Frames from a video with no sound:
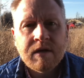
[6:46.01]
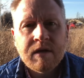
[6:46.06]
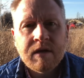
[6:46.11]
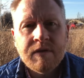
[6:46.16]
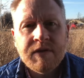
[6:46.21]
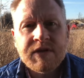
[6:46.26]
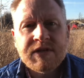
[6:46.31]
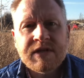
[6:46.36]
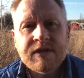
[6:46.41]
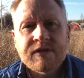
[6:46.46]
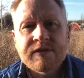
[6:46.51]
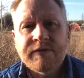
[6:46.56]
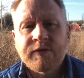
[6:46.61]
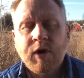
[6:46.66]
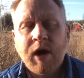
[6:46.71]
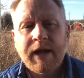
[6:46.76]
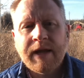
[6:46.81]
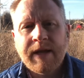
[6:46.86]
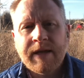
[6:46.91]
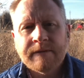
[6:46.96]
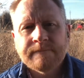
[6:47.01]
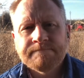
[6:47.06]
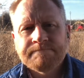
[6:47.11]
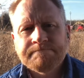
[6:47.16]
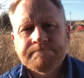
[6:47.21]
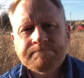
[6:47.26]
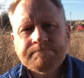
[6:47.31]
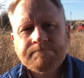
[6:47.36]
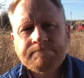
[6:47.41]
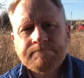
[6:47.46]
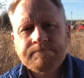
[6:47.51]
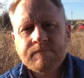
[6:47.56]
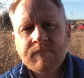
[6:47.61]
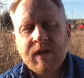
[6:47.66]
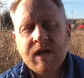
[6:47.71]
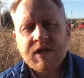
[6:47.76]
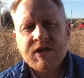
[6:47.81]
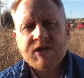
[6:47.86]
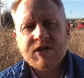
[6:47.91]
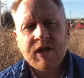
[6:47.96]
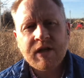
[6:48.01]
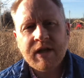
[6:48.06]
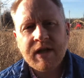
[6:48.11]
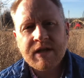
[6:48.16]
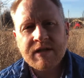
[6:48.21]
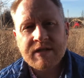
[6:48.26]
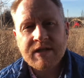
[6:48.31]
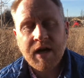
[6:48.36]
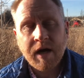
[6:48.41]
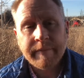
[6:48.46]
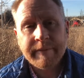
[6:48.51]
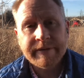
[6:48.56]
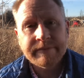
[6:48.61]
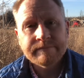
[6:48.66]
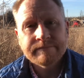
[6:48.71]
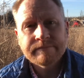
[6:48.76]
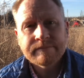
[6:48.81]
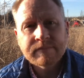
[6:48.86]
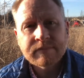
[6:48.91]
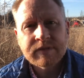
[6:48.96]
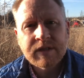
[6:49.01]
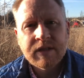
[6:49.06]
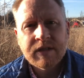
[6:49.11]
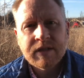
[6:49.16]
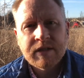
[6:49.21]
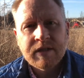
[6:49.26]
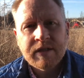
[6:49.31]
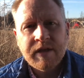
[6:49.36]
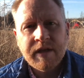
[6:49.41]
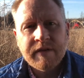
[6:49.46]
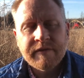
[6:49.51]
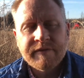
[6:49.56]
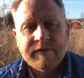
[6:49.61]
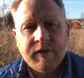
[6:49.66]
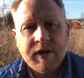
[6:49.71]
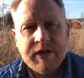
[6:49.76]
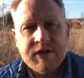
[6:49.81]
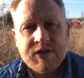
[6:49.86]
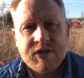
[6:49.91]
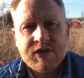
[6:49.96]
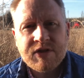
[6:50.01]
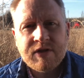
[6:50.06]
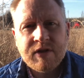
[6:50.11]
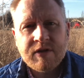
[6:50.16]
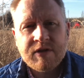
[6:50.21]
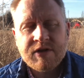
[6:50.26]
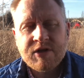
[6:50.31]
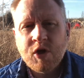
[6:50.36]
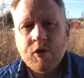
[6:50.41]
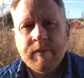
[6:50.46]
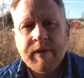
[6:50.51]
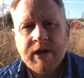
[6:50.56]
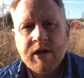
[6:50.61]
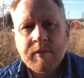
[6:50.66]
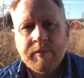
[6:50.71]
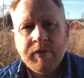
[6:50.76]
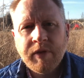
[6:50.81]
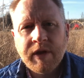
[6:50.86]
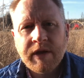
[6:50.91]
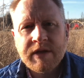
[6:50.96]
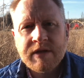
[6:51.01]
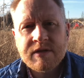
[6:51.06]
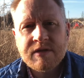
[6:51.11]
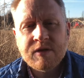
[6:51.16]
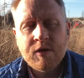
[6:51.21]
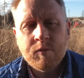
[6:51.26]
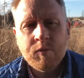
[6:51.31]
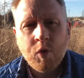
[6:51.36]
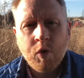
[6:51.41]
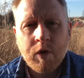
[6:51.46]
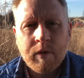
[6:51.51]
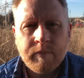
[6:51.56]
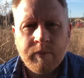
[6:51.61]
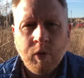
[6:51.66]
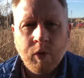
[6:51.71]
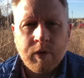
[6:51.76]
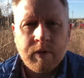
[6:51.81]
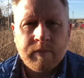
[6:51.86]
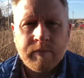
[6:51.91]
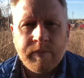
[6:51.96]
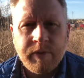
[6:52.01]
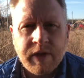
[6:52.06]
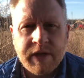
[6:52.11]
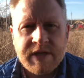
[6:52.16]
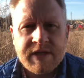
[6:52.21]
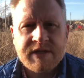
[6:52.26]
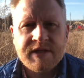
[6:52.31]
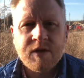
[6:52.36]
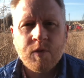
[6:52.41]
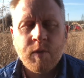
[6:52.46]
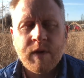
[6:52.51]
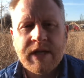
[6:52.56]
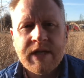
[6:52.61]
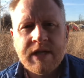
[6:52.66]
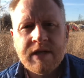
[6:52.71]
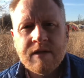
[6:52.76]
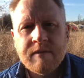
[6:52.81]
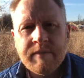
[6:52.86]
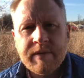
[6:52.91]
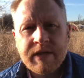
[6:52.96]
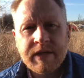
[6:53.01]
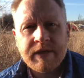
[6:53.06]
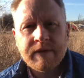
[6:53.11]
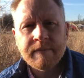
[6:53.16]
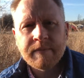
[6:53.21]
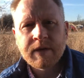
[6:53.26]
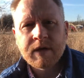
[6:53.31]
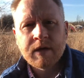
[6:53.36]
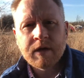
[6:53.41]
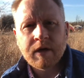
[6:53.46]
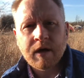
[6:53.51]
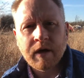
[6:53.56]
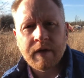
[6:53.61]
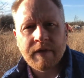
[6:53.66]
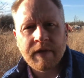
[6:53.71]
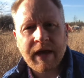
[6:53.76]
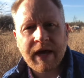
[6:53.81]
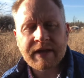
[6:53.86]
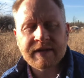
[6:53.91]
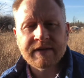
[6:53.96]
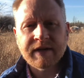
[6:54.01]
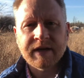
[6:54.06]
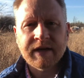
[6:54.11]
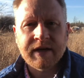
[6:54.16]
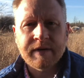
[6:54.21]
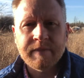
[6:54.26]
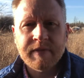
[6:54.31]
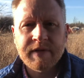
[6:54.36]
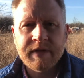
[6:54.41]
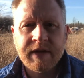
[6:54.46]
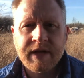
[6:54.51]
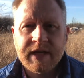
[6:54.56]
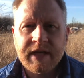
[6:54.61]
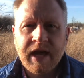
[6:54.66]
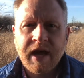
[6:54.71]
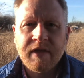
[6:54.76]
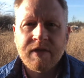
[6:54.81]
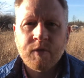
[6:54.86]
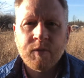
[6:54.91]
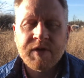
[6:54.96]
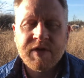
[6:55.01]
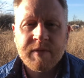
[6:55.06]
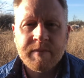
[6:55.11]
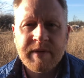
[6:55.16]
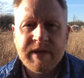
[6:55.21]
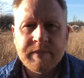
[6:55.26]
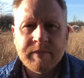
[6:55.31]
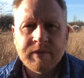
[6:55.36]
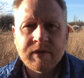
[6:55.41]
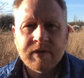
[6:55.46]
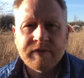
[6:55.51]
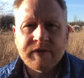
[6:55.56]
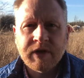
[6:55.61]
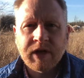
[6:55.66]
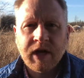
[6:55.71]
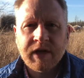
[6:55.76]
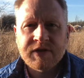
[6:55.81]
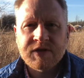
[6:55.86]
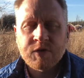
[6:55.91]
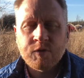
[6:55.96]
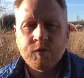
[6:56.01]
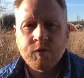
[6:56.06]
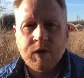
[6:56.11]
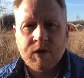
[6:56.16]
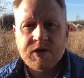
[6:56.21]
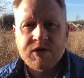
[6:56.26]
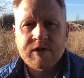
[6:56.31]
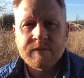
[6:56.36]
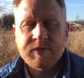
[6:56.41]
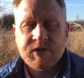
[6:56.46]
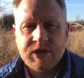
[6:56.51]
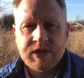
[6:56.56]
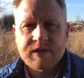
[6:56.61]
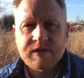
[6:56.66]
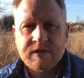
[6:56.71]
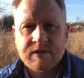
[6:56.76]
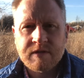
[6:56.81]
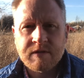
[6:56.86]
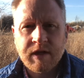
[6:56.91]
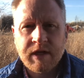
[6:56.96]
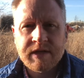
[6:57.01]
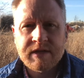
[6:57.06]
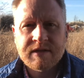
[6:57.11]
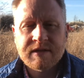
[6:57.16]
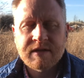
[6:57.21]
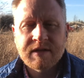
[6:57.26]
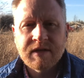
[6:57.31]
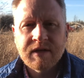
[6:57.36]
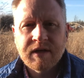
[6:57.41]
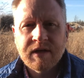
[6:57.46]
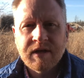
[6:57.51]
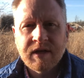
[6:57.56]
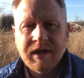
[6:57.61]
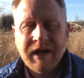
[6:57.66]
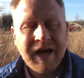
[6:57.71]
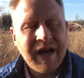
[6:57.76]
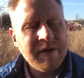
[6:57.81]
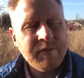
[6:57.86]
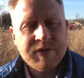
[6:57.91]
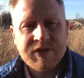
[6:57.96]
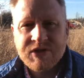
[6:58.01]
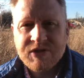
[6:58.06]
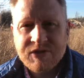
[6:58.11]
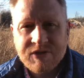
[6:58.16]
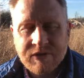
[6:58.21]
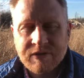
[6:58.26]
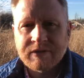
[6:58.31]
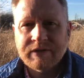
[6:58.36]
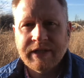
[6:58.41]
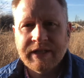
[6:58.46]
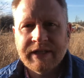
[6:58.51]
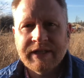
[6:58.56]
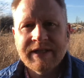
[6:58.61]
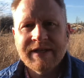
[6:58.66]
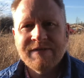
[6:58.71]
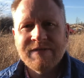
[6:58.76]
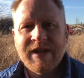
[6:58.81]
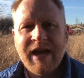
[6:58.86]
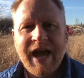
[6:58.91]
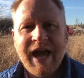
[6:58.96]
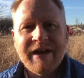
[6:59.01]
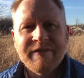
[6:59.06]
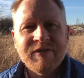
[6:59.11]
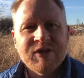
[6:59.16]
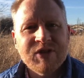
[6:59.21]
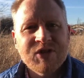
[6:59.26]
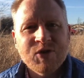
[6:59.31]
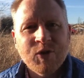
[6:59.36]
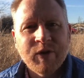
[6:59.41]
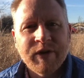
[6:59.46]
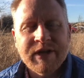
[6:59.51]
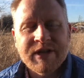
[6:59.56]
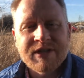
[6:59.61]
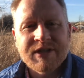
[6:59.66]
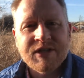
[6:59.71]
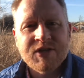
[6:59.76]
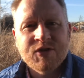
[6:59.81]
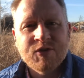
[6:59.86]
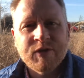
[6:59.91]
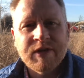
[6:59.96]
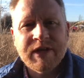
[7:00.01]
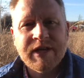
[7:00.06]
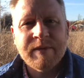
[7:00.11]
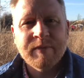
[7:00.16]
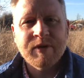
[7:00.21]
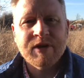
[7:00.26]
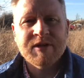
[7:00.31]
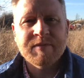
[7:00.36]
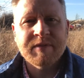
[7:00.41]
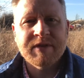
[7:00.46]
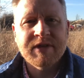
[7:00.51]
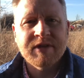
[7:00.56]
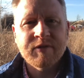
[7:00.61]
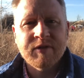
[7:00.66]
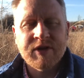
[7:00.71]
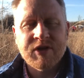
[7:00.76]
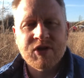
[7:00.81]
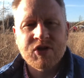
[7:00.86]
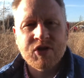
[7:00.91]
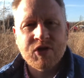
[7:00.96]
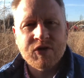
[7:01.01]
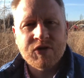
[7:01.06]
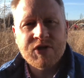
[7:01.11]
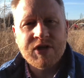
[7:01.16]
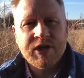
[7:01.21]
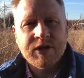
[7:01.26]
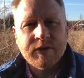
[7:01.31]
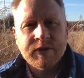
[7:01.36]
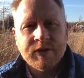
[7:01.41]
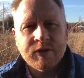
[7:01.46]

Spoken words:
This is Friday. Sunday is coming. And friends, there's no better place, no more important place than we need to be on that time than to gather with the people of God to worship Jesus Christ. I would certainly love to have you join us at Trinity Presbyterian Church here in